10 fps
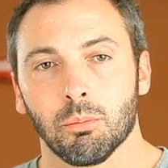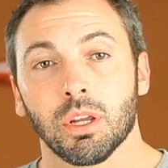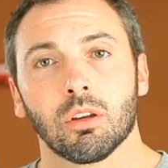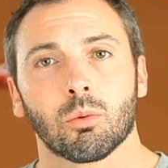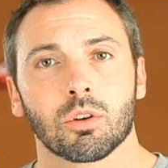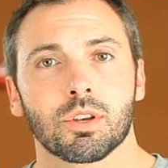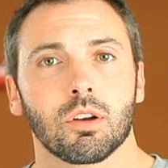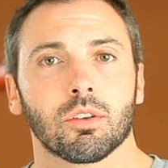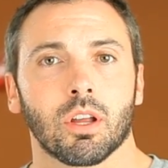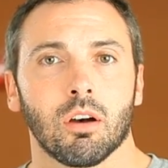B, were
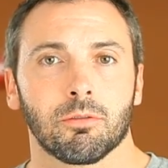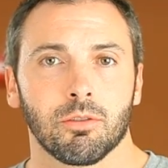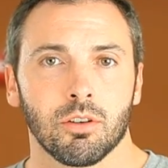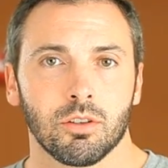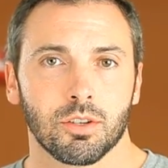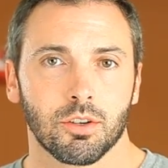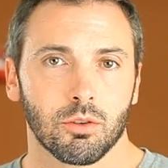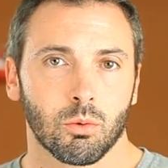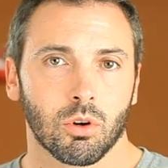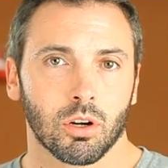skilled enough to do
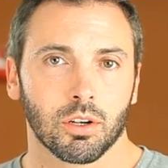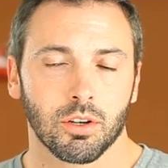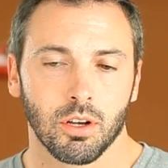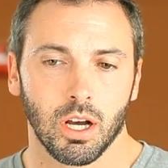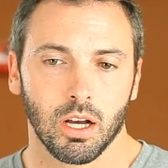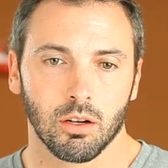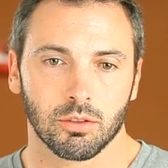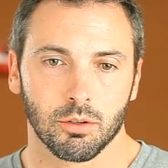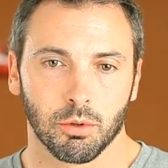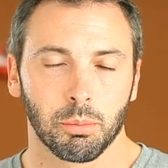the work,
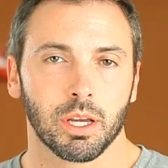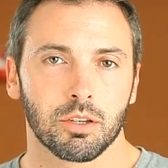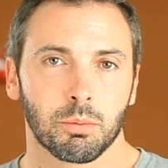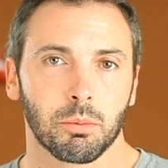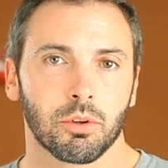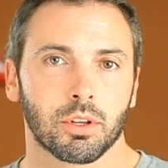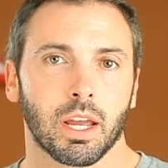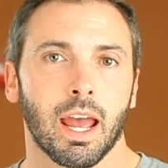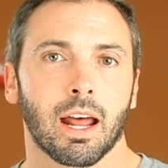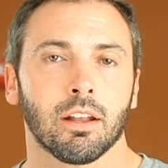to replace the people that
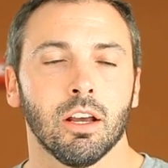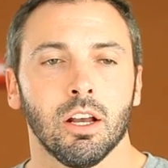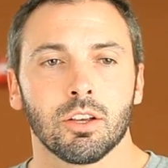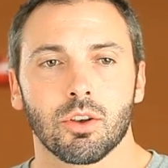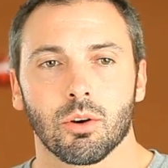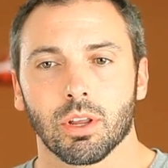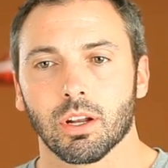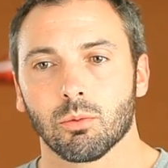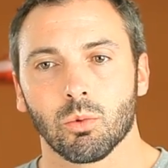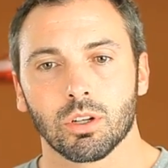they had. So they
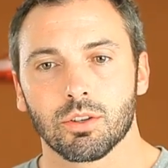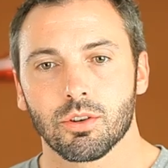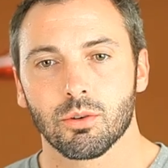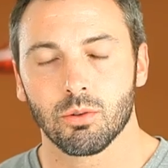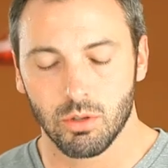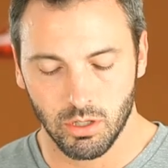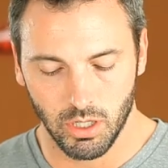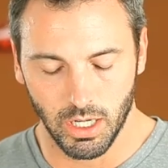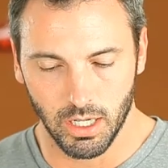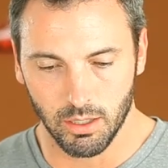didn't want to...
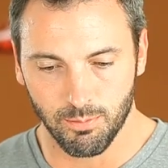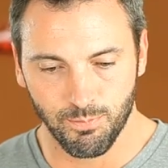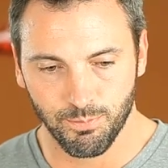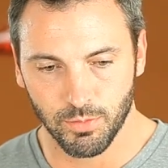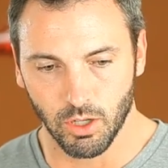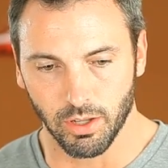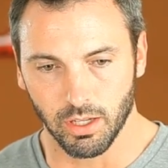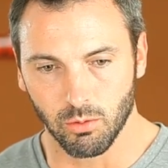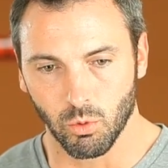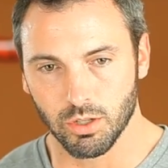they
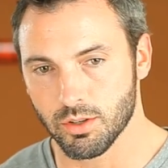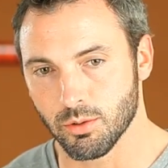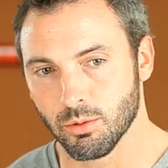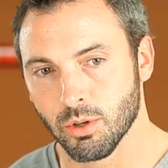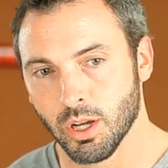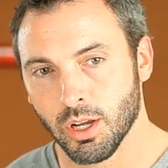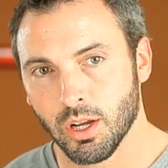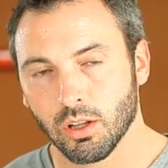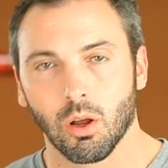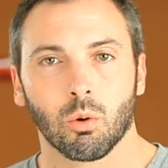didn't want to
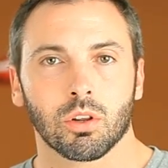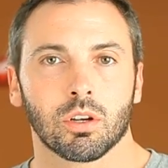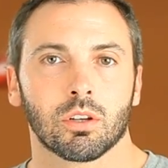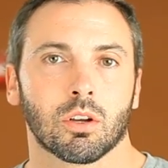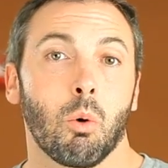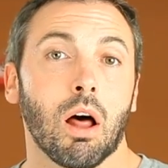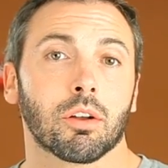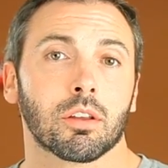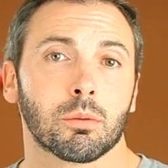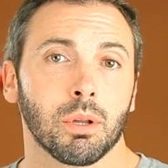lower the
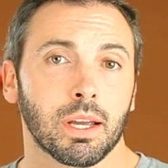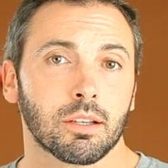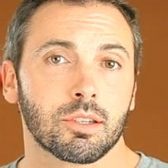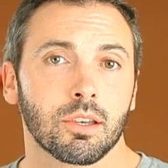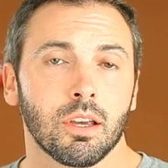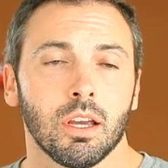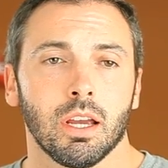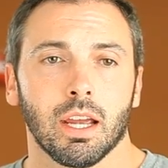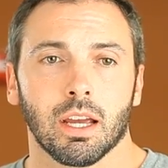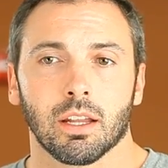quality of the planes,
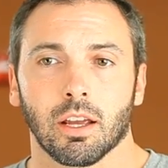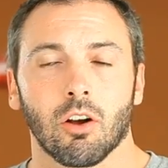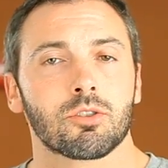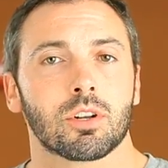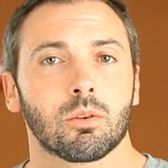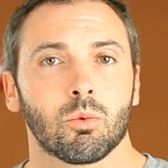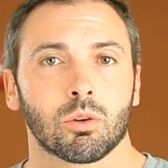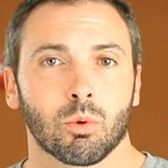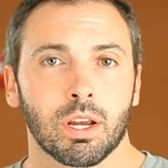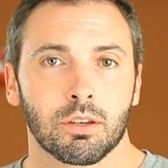and they also didn't want to
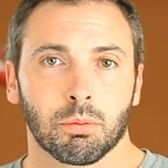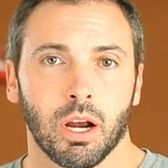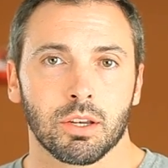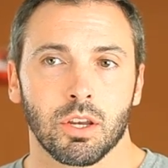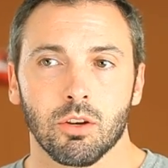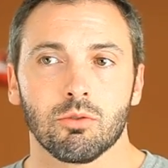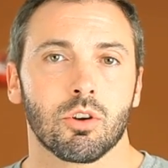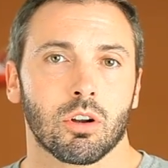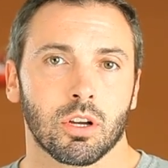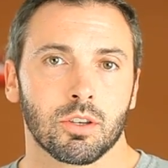raise the price huge
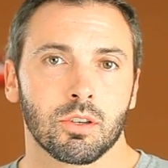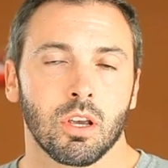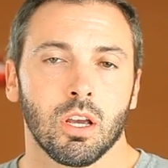on us,